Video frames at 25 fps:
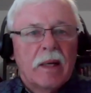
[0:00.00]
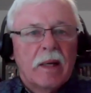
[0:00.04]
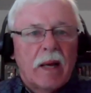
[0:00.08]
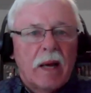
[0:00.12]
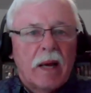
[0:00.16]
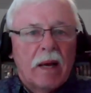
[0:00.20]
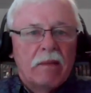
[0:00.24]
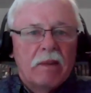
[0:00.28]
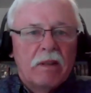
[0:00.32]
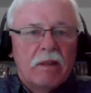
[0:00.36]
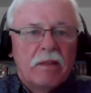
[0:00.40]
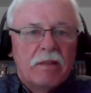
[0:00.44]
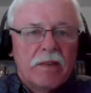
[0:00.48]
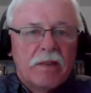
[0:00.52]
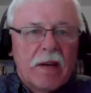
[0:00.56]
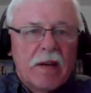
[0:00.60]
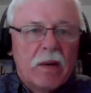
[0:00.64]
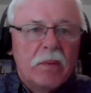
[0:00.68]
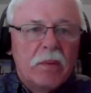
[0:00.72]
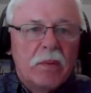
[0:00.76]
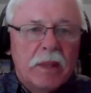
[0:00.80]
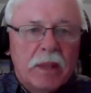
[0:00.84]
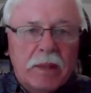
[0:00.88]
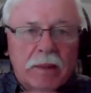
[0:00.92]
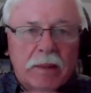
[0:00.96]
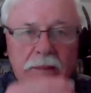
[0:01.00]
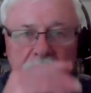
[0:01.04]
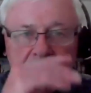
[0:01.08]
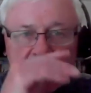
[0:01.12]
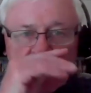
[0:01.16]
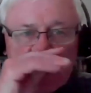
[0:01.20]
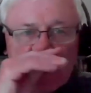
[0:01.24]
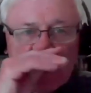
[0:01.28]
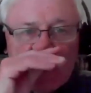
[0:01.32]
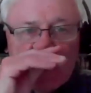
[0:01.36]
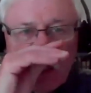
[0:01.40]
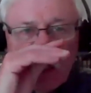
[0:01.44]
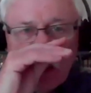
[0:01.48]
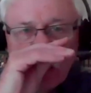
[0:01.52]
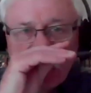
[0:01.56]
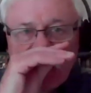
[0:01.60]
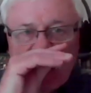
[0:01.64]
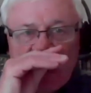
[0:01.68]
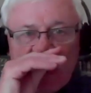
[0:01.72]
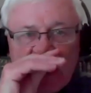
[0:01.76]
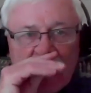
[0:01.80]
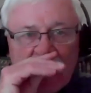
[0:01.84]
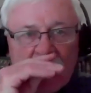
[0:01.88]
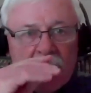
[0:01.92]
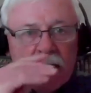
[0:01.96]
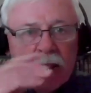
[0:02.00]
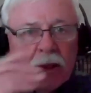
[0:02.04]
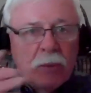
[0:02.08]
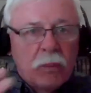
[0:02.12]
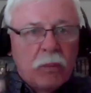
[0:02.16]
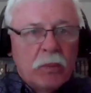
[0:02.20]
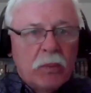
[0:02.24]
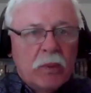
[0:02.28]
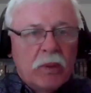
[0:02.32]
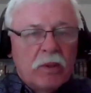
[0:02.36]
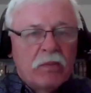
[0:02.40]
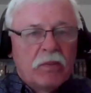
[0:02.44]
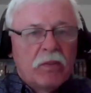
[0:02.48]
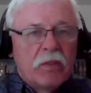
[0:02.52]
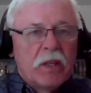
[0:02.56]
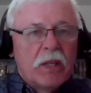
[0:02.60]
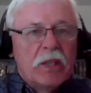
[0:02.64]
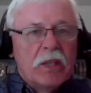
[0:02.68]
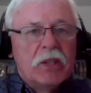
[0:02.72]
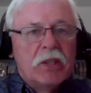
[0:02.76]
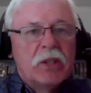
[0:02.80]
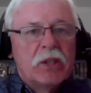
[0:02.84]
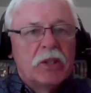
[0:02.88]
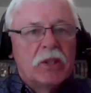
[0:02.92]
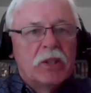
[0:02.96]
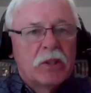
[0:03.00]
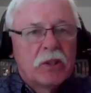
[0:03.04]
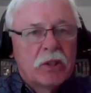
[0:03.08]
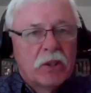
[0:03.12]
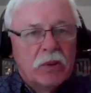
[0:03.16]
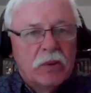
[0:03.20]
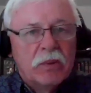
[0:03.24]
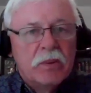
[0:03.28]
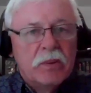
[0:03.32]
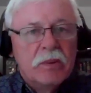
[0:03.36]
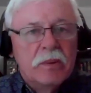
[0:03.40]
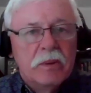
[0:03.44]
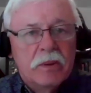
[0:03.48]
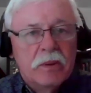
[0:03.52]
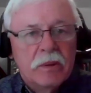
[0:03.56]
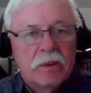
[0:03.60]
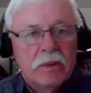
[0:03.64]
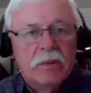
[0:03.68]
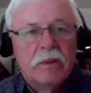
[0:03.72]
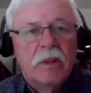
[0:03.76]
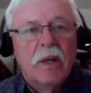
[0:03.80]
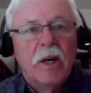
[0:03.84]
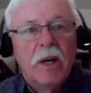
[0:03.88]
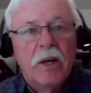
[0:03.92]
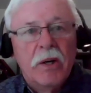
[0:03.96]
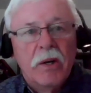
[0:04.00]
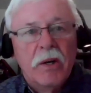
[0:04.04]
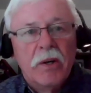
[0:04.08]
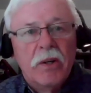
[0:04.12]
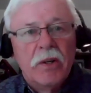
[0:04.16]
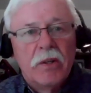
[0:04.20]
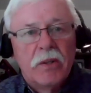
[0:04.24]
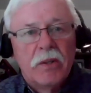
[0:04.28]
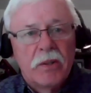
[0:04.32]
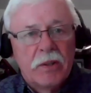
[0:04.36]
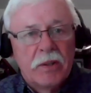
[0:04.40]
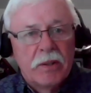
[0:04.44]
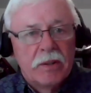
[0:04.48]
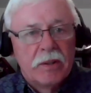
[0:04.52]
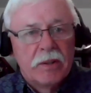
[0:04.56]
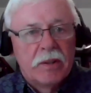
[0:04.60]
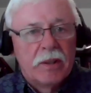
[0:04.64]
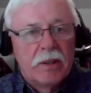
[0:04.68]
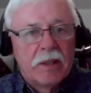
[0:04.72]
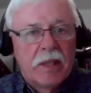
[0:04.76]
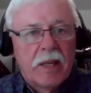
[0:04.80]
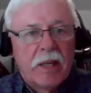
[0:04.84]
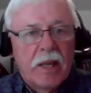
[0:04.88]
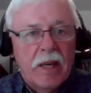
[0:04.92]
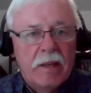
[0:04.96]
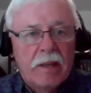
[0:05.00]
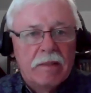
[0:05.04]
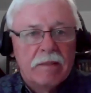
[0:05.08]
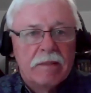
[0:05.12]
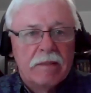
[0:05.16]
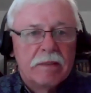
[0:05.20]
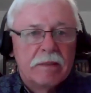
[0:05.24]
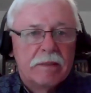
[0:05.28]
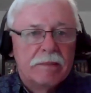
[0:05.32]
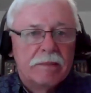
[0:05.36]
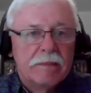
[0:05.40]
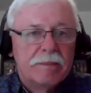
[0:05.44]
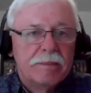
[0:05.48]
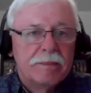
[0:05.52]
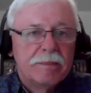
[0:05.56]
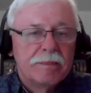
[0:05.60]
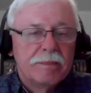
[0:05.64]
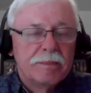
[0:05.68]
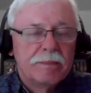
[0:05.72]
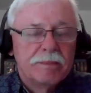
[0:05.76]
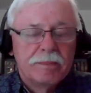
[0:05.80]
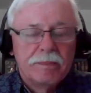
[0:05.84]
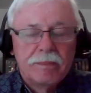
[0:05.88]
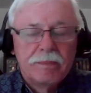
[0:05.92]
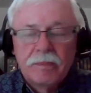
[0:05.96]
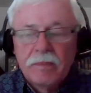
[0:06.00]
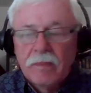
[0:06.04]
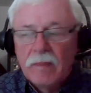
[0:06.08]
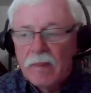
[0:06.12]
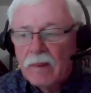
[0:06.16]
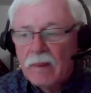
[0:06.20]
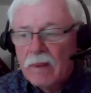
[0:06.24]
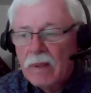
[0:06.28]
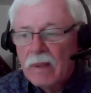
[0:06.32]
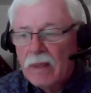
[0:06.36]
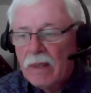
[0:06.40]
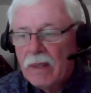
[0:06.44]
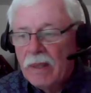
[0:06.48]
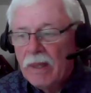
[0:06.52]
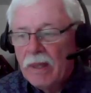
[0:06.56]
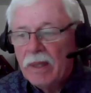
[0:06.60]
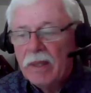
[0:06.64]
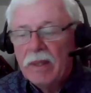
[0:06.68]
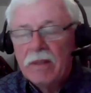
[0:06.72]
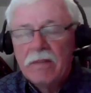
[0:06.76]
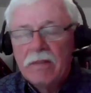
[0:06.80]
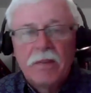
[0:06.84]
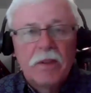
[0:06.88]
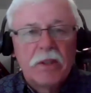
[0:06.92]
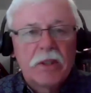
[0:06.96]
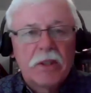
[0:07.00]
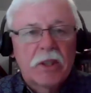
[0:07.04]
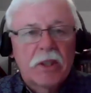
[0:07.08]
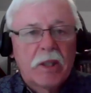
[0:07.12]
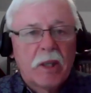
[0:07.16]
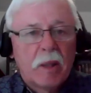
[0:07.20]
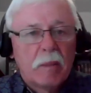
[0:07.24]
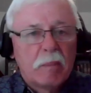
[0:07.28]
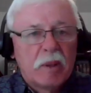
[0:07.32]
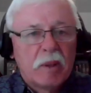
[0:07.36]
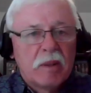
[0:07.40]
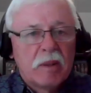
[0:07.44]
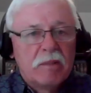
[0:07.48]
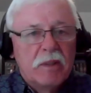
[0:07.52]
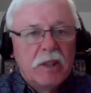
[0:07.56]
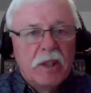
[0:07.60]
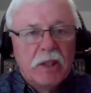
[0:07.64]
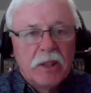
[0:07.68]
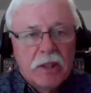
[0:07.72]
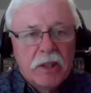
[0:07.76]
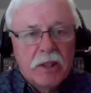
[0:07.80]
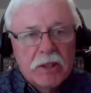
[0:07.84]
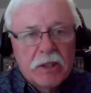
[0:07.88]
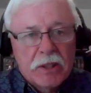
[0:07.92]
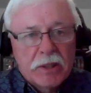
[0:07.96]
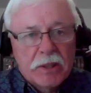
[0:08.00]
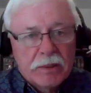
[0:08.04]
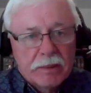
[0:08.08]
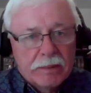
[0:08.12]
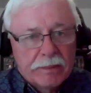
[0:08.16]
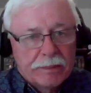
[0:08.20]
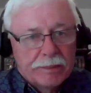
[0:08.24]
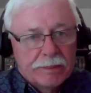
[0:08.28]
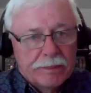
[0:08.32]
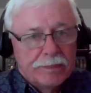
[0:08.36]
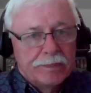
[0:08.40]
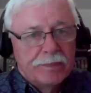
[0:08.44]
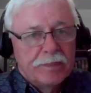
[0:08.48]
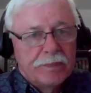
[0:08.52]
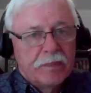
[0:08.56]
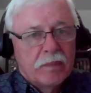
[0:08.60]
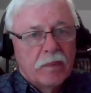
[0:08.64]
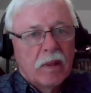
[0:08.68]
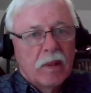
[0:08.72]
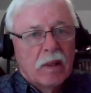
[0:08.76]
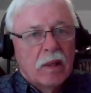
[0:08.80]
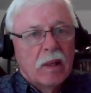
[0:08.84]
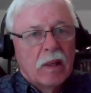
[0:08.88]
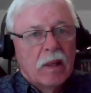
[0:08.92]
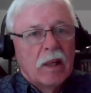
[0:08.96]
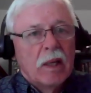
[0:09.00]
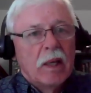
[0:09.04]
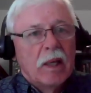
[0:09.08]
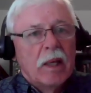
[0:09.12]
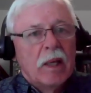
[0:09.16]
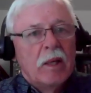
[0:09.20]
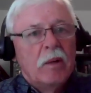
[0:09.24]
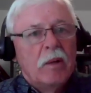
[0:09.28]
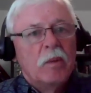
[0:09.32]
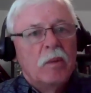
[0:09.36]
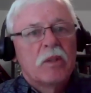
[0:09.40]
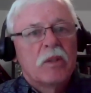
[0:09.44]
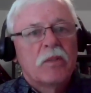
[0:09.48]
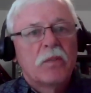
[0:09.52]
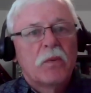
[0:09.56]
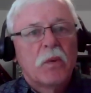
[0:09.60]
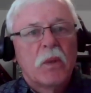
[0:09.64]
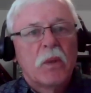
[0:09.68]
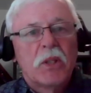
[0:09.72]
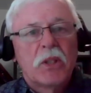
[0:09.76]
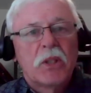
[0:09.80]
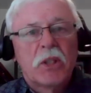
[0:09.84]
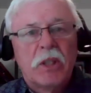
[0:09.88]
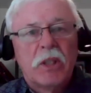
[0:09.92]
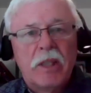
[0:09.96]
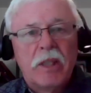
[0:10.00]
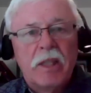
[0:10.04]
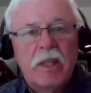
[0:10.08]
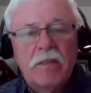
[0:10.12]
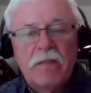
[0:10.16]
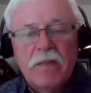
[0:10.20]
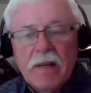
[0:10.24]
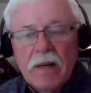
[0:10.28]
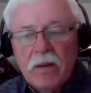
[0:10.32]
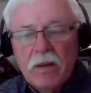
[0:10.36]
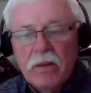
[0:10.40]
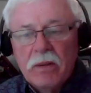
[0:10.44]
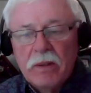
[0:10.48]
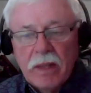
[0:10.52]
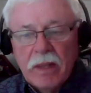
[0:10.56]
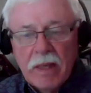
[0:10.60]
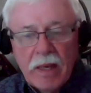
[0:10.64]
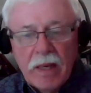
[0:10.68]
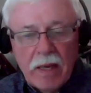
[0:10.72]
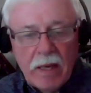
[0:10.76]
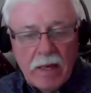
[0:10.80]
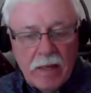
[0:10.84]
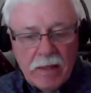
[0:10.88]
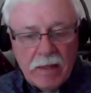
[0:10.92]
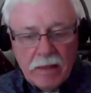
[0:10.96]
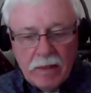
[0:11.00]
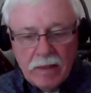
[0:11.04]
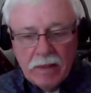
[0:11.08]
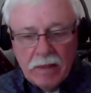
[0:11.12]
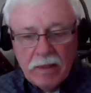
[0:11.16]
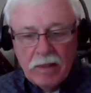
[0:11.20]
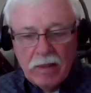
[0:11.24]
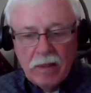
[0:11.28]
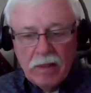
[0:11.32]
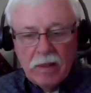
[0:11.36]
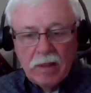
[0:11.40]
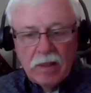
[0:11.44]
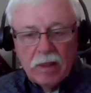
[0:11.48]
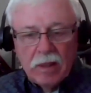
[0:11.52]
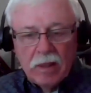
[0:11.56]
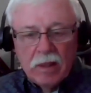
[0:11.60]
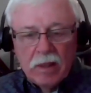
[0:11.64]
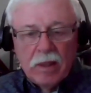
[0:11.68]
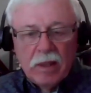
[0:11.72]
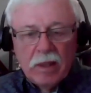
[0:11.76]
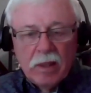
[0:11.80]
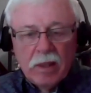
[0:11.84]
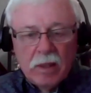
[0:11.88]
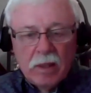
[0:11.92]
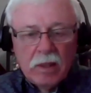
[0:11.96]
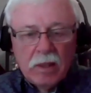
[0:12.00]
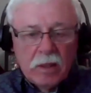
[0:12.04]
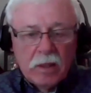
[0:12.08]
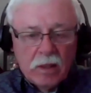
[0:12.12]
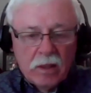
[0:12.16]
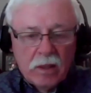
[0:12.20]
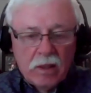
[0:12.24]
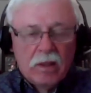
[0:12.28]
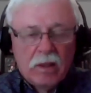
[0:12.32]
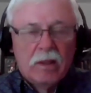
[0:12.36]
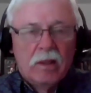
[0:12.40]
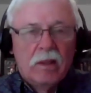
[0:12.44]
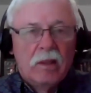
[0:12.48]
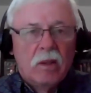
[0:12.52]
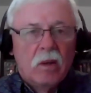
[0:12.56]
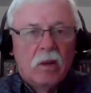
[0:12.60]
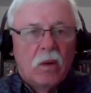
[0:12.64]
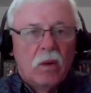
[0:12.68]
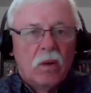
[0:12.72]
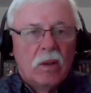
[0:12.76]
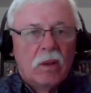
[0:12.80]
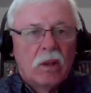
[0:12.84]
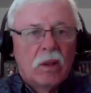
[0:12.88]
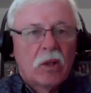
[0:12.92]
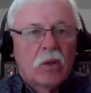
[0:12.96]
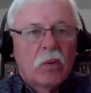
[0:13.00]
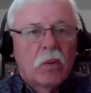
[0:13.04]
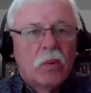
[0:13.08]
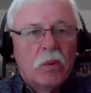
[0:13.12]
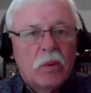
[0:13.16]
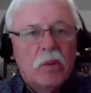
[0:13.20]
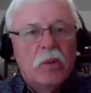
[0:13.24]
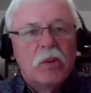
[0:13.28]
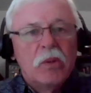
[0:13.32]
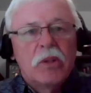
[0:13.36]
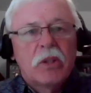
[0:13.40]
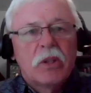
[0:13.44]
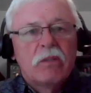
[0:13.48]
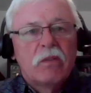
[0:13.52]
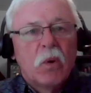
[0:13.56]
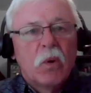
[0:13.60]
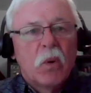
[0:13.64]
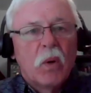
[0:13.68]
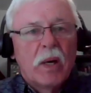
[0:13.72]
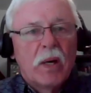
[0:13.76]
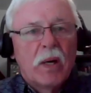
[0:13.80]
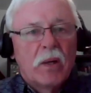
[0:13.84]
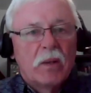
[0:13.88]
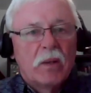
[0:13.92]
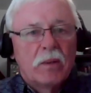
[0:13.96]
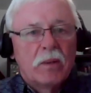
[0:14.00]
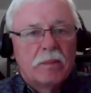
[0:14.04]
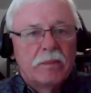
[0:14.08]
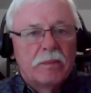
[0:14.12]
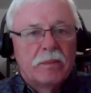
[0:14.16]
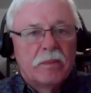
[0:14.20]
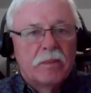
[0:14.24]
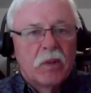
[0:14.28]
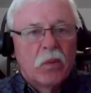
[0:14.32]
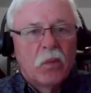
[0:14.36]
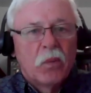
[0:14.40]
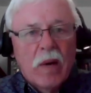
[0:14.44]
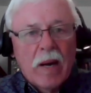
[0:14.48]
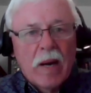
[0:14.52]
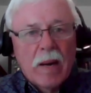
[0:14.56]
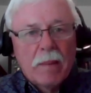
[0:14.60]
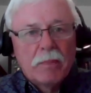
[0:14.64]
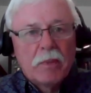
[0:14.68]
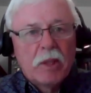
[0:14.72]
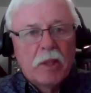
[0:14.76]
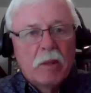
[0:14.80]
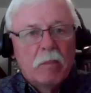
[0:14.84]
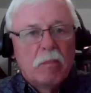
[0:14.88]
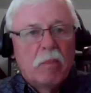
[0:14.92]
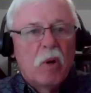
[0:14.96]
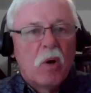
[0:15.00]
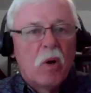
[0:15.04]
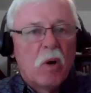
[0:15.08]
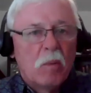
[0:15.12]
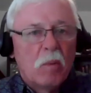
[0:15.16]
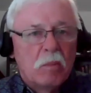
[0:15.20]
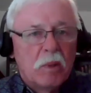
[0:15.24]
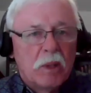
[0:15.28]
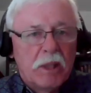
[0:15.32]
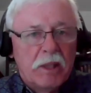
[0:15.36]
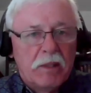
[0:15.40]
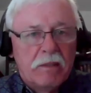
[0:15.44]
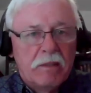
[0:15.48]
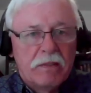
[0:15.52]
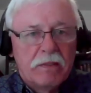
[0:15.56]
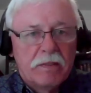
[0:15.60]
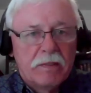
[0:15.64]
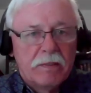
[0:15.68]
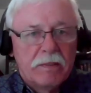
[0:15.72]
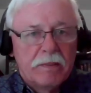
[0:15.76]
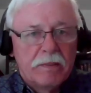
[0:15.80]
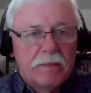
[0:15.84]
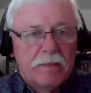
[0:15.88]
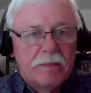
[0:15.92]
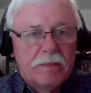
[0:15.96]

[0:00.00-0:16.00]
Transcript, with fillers: Having found it, he begins with friends to unearth the cave. In the first couple of years, he was fortunate. He found a little cruse of oil wrapped in a palm leaf.